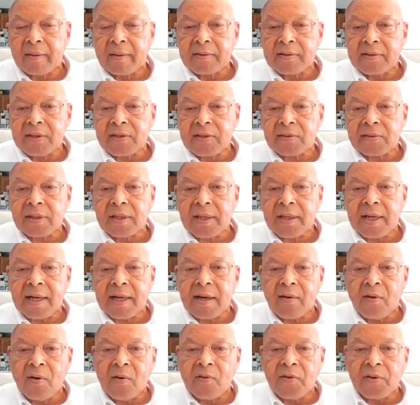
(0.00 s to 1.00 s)
just
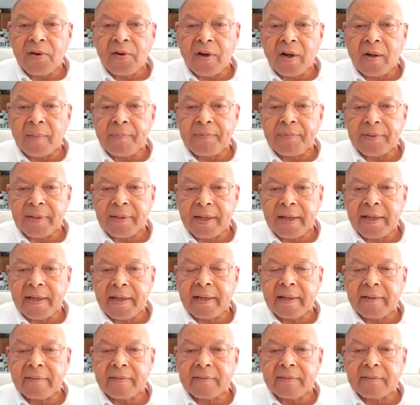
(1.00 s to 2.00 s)
overall
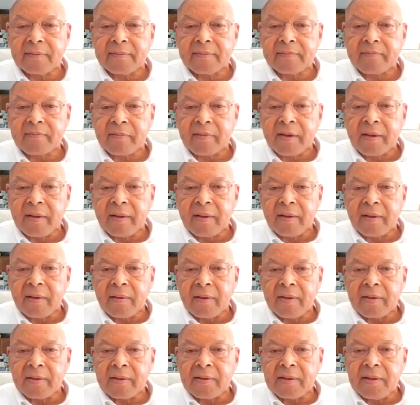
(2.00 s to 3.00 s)
planning and
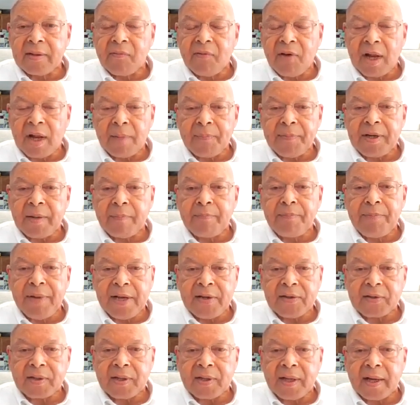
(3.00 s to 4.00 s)
developing a
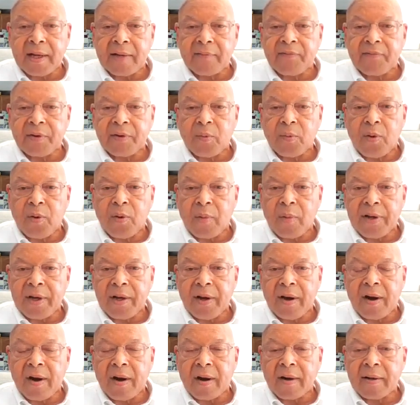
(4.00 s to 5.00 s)
baseline for where we
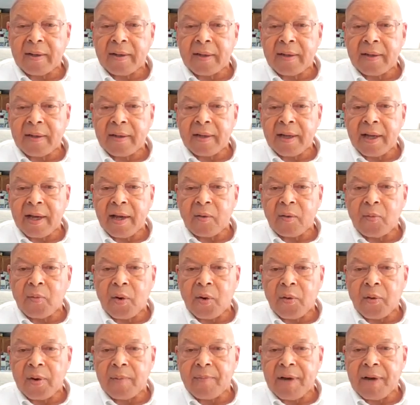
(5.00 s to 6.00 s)
are and
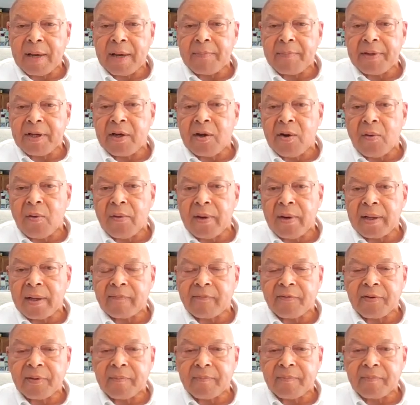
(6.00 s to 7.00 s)
where we might be going
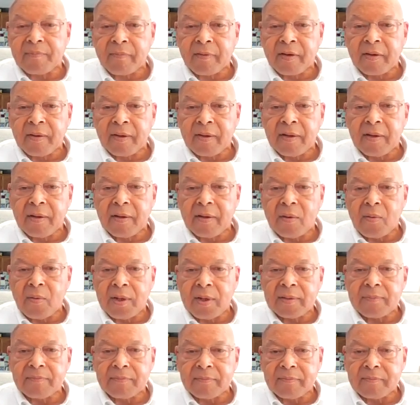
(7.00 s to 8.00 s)
from,
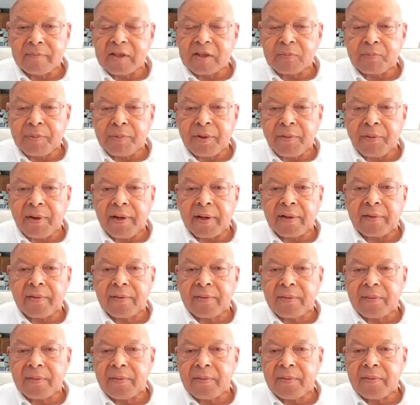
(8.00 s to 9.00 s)
this period
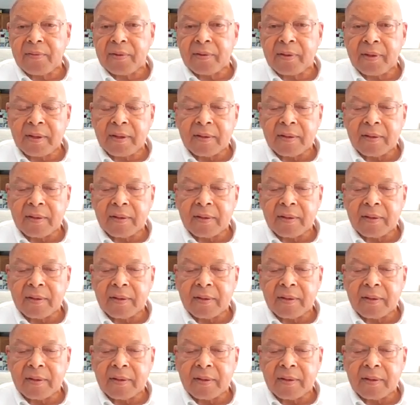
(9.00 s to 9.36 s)
to